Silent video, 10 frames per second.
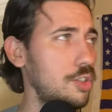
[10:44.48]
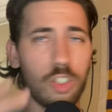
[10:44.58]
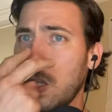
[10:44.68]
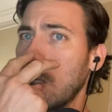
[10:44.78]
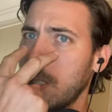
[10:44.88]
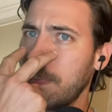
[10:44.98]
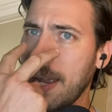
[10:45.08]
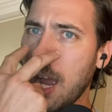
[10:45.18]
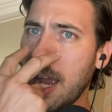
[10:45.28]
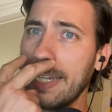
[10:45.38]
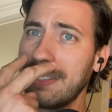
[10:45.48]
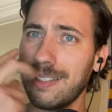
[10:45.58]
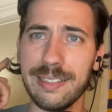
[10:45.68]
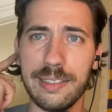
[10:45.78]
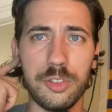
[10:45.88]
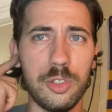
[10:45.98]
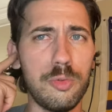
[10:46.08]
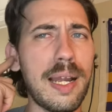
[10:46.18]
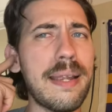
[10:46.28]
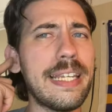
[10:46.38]
Saw it with my eyes, listened to
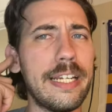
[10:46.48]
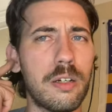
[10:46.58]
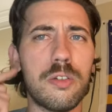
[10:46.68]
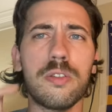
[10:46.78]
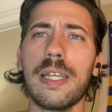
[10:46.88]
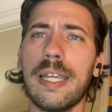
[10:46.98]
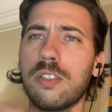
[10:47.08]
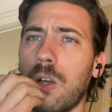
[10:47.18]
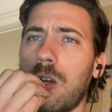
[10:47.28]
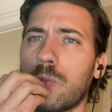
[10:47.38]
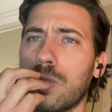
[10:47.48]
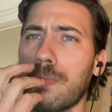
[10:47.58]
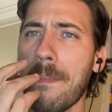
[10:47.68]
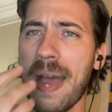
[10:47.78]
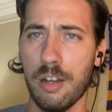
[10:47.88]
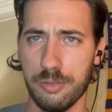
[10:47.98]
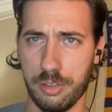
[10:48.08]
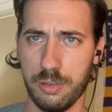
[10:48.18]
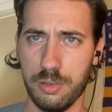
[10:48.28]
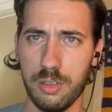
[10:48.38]
my ears, and talked with my mouth.